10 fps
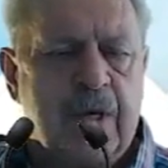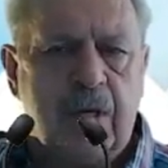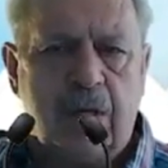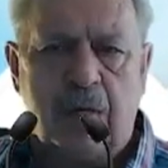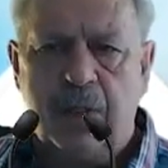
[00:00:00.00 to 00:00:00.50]

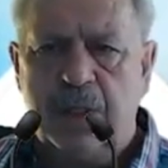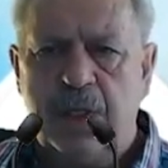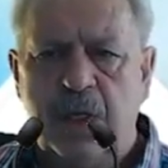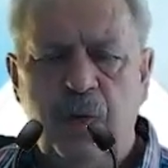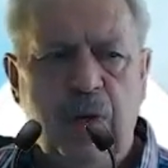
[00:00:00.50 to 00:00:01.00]
Right, and
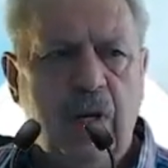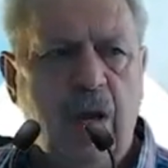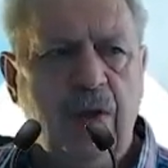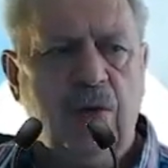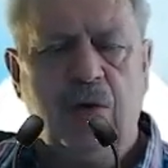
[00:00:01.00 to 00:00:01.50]
then we're
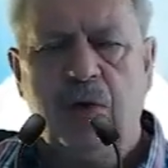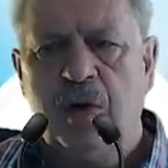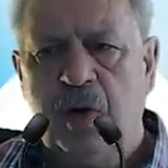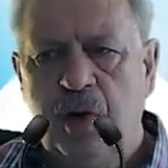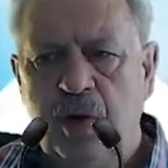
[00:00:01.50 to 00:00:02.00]
going to
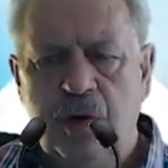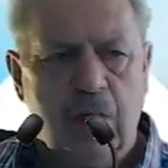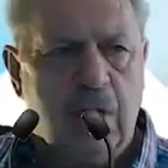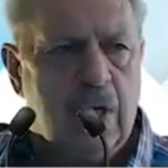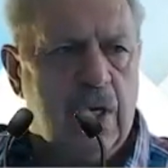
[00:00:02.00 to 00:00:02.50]
conclude
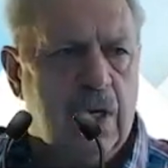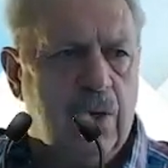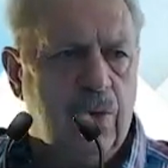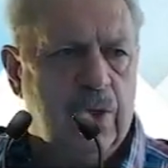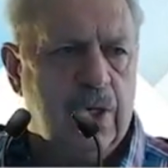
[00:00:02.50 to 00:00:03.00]

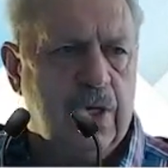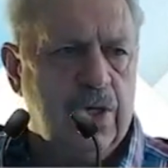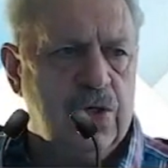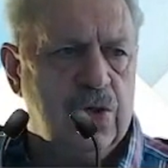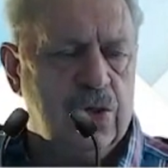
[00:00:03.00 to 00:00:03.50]
with the
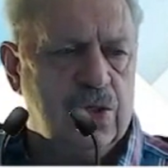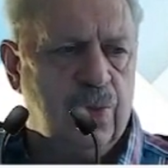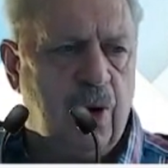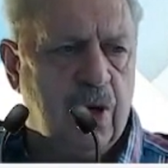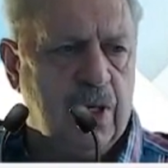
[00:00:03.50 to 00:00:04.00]
reinsurance
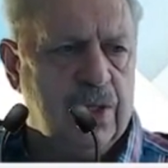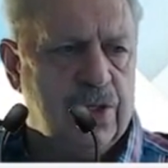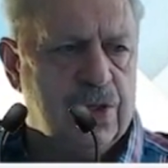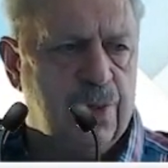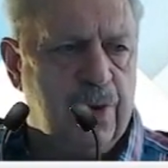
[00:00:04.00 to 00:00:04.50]
market
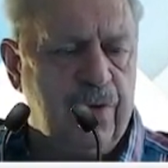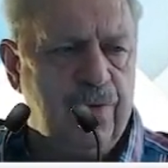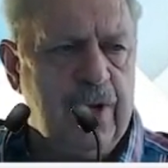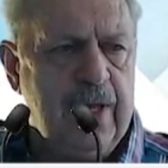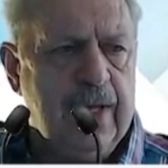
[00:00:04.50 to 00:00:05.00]
just
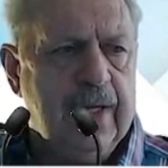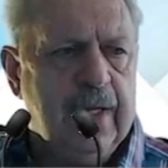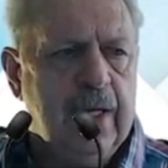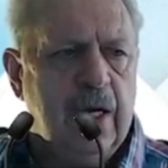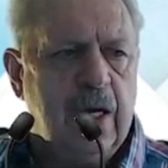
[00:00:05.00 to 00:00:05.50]
briefly.
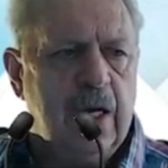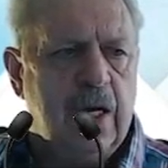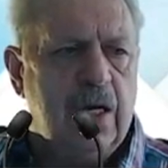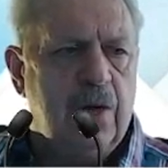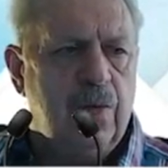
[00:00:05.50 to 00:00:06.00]

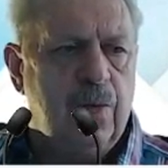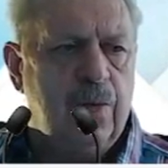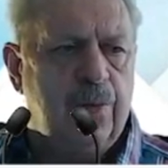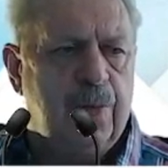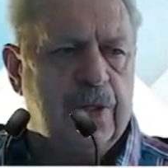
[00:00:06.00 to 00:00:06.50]

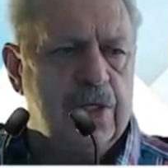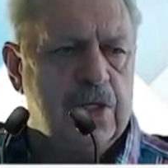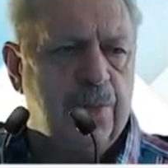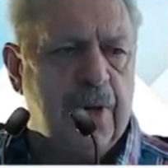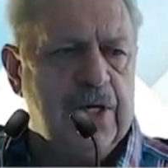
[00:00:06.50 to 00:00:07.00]

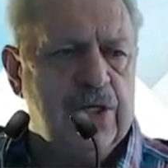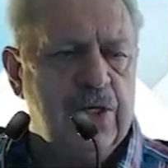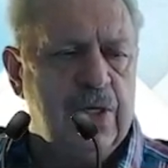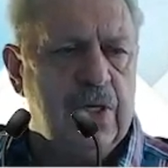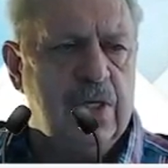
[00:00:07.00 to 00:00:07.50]

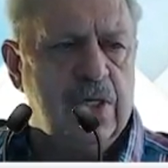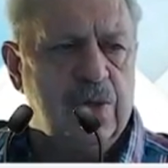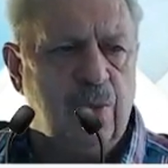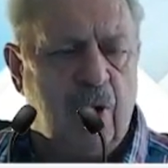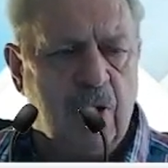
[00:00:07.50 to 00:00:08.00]
Participation in this
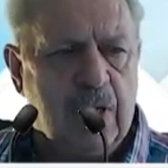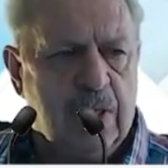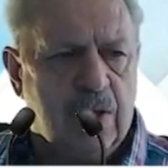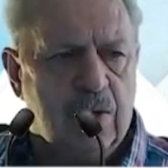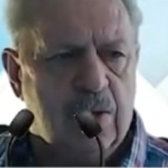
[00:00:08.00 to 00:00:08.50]

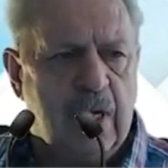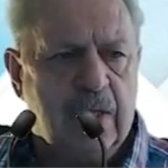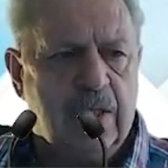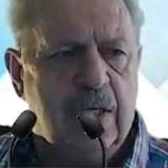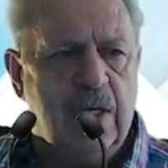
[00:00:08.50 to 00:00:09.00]
market,
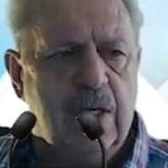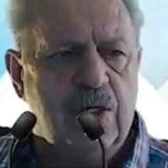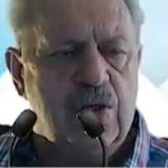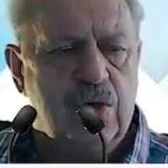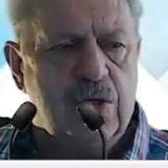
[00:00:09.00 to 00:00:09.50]
conducting
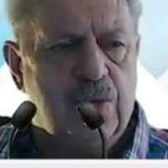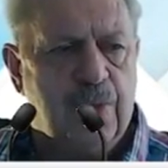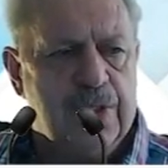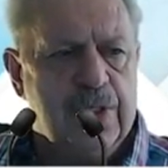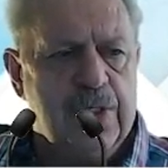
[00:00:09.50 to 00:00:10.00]
reinsurance
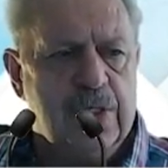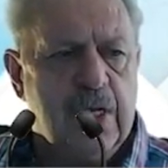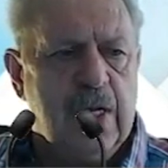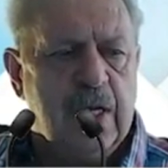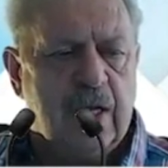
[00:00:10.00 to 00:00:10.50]
business,
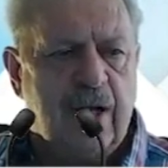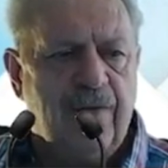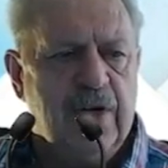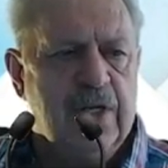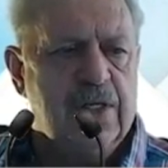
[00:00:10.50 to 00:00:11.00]

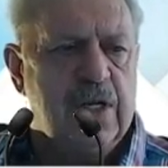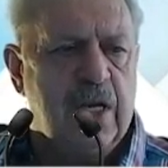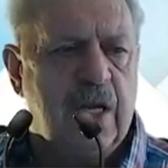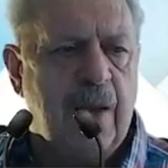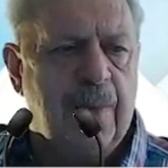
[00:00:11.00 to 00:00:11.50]
governance
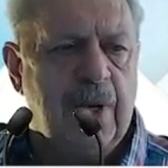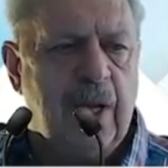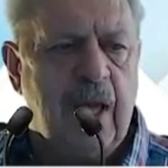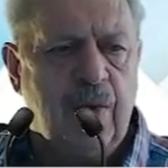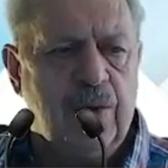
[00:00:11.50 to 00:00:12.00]
and capital
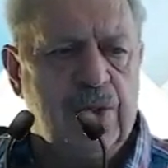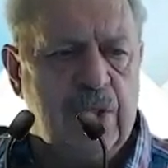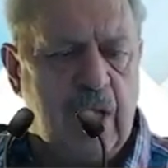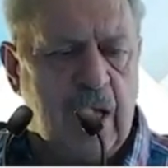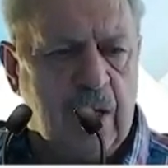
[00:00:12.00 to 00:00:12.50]

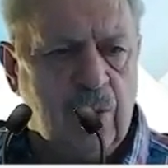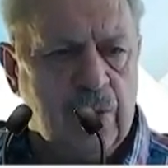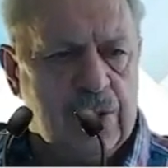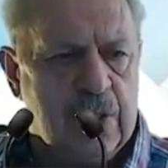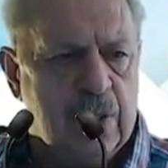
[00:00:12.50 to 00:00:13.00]

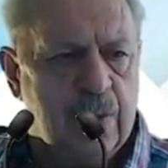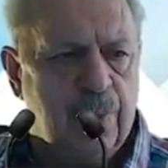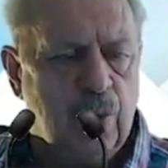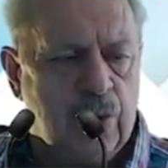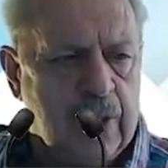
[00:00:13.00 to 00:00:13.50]
adequacy and
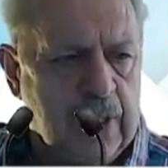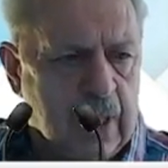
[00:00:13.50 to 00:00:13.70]
reporting,